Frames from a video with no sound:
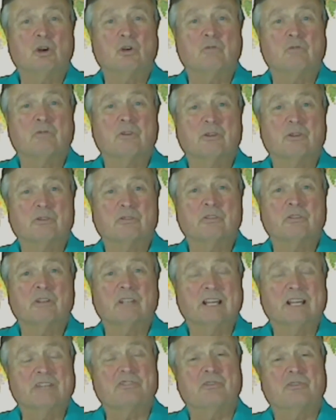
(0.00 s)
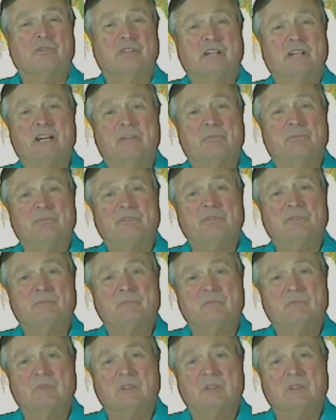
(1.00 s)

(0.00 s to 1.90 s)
over the lesser types.